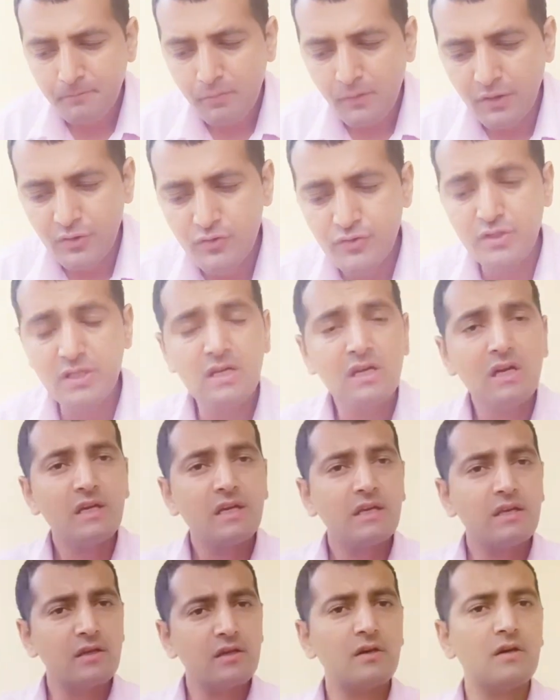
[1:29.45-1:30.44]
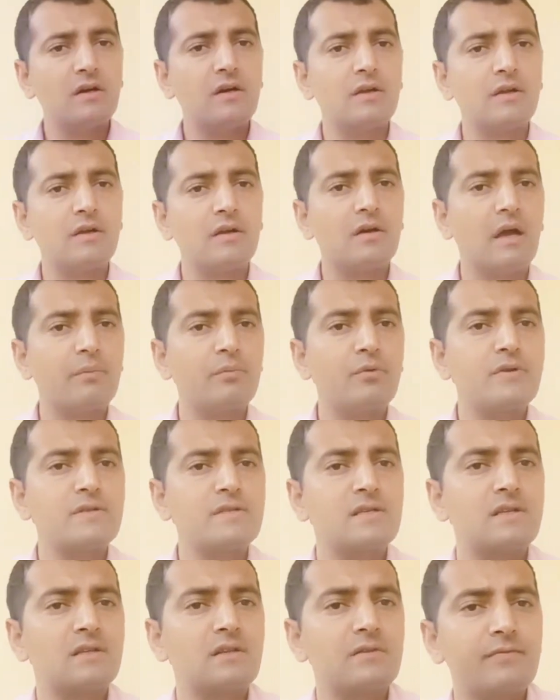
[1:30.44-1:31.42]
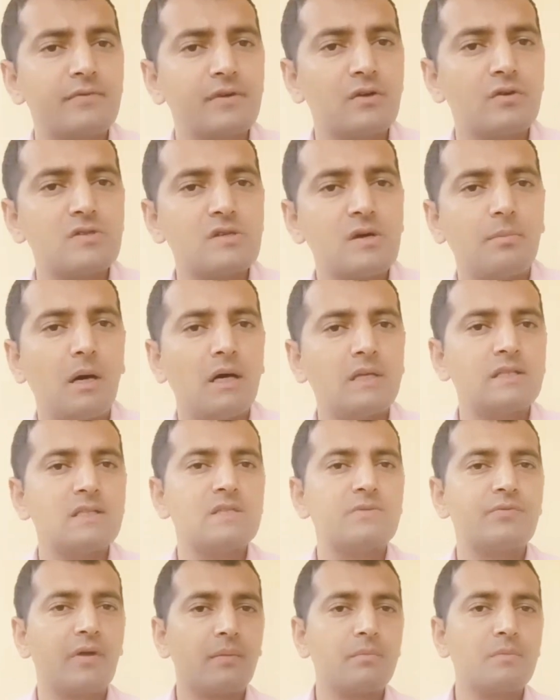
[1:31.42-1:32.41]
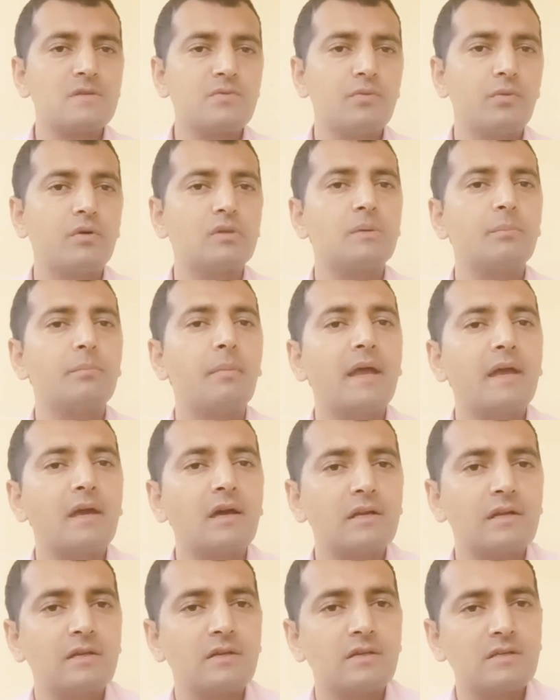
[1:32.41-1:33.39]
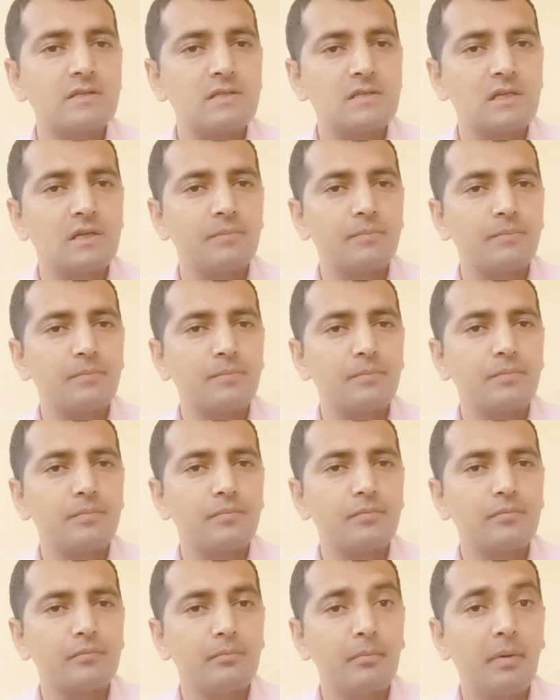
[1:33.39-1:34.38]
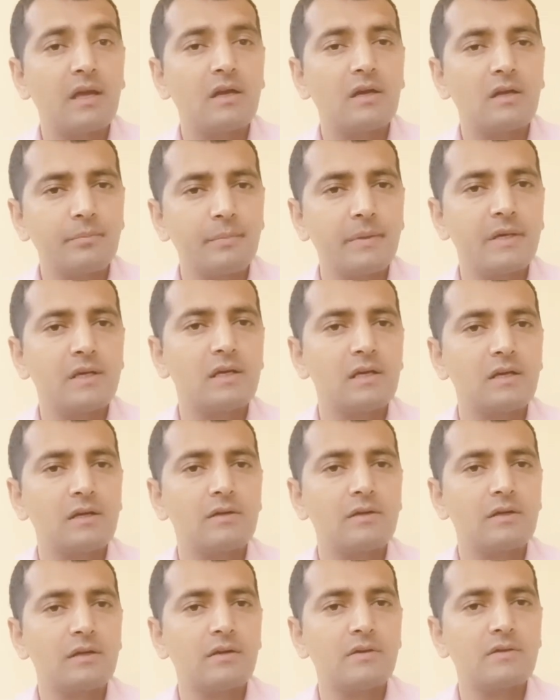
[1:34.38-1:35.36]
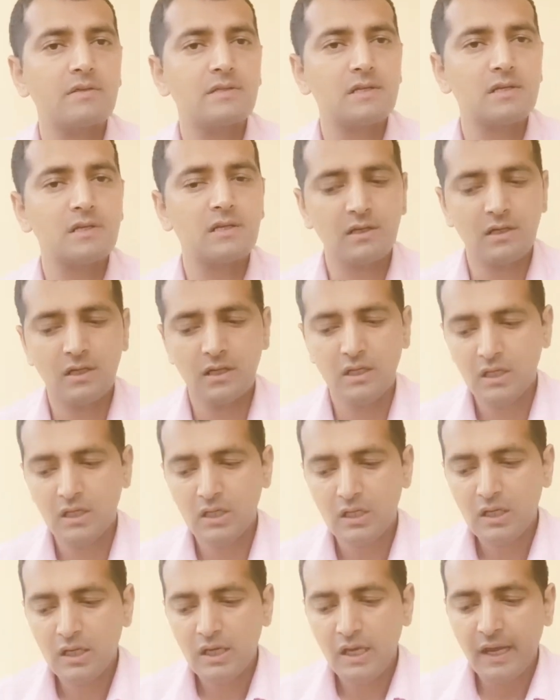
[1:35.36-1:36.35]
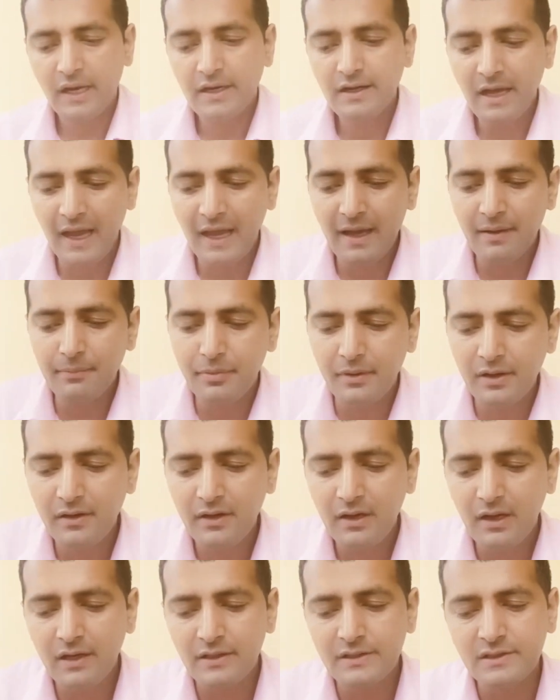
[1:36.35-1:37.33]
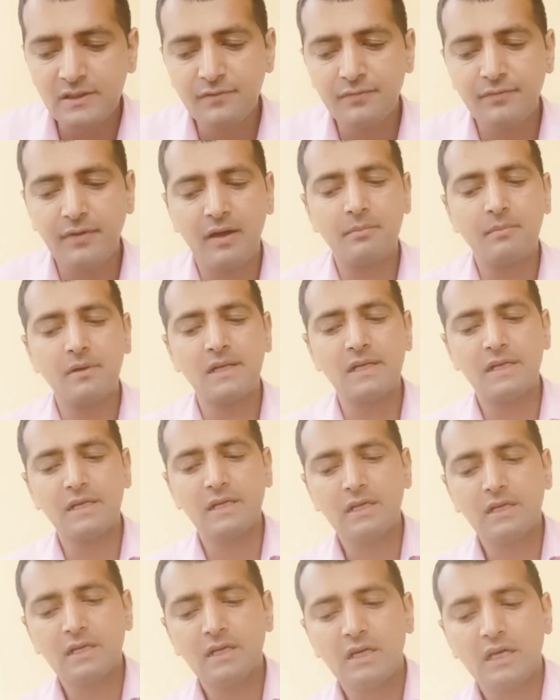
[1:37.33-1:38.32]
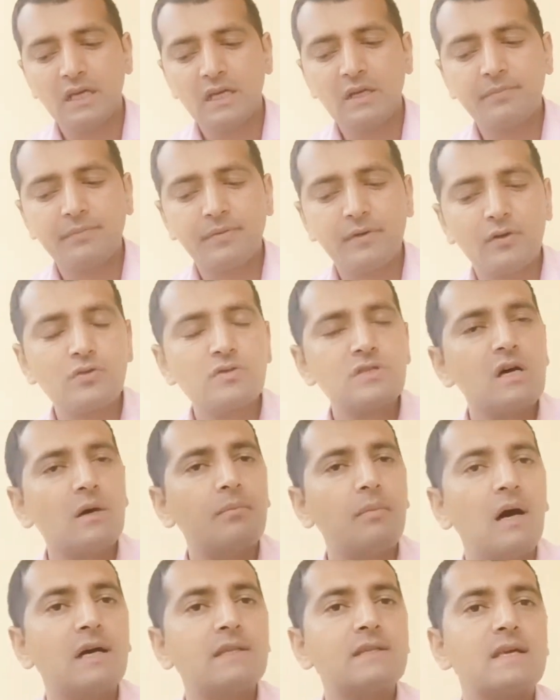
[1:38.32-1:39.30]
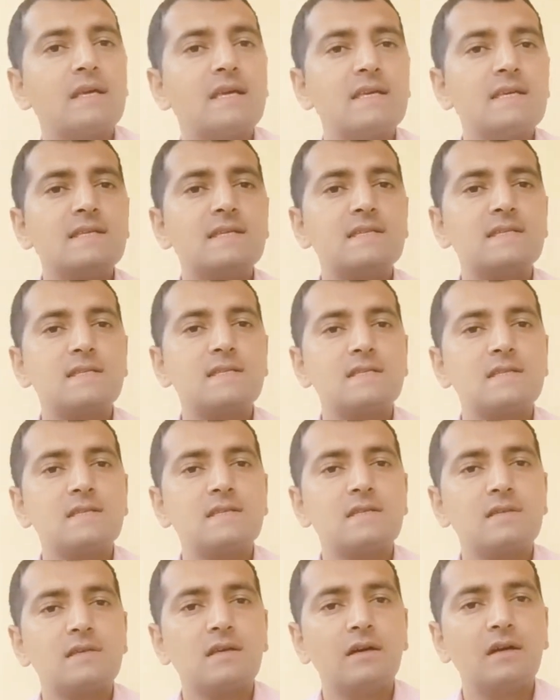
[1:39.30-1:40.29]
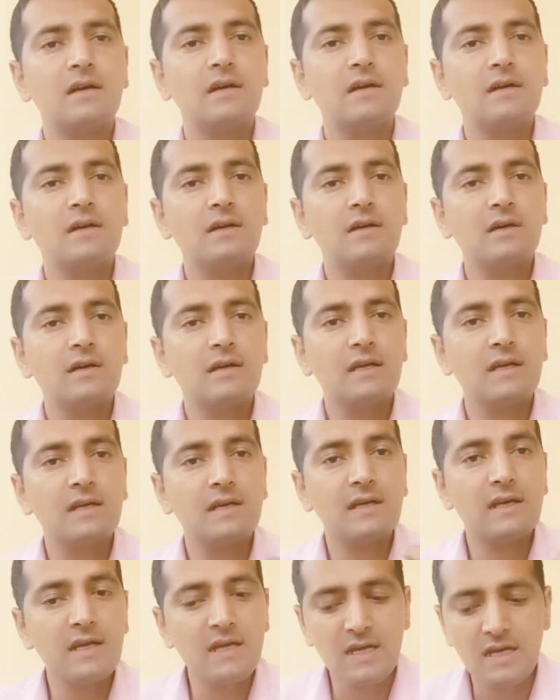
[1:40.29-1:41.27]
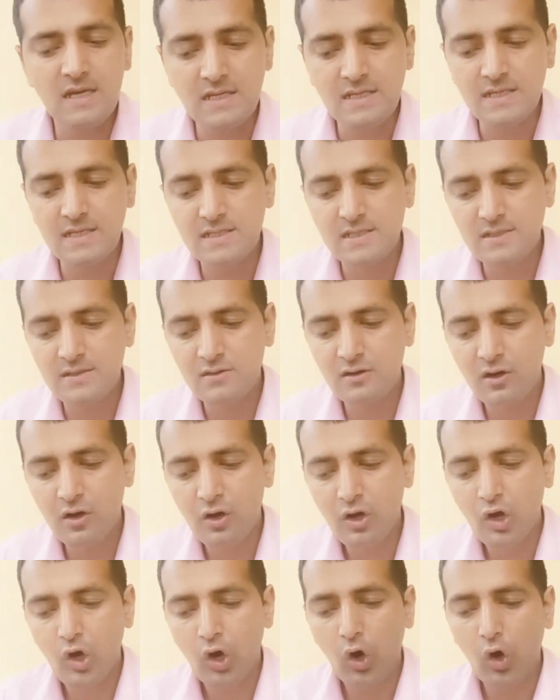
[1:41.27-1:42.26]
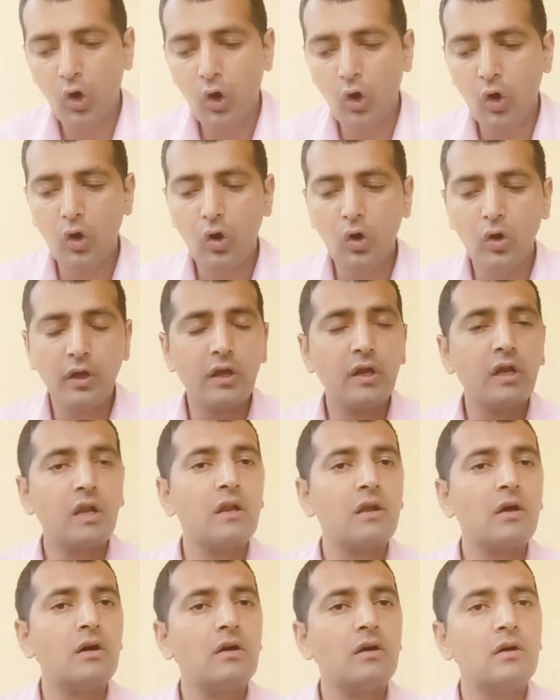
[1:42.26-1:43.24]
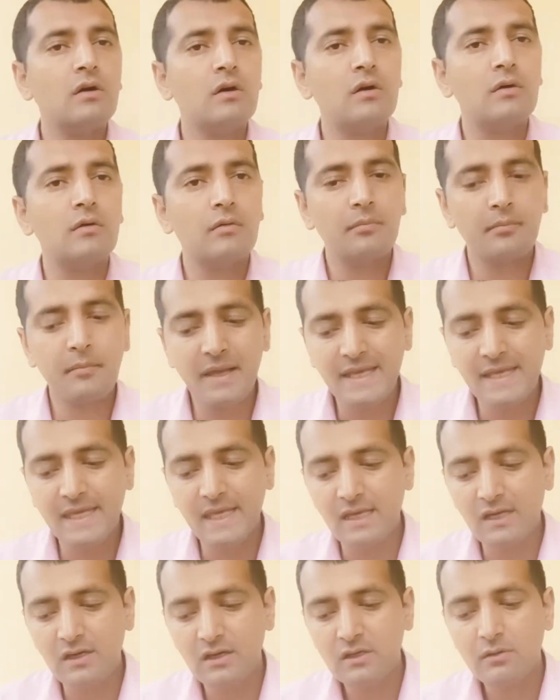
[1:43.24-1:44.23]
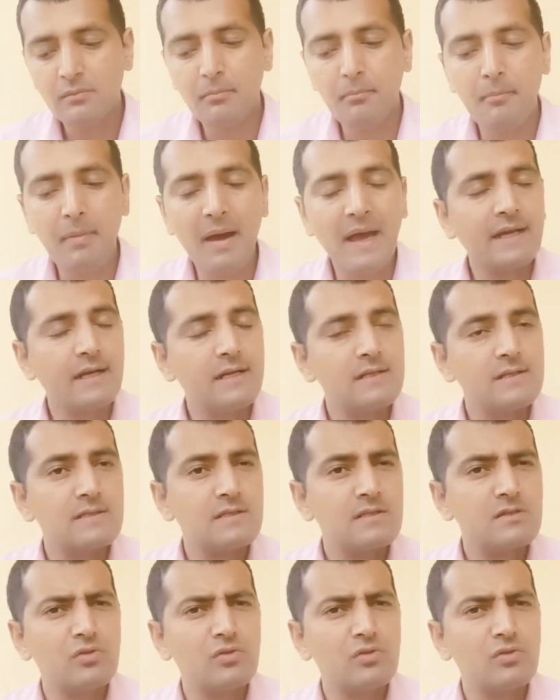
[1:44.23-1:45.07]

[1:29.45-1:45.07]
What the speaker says: here I would say the Firozabad is famous for the bangle industry, bangle making industry, and every other family in Firozabad is engaged in making bangles.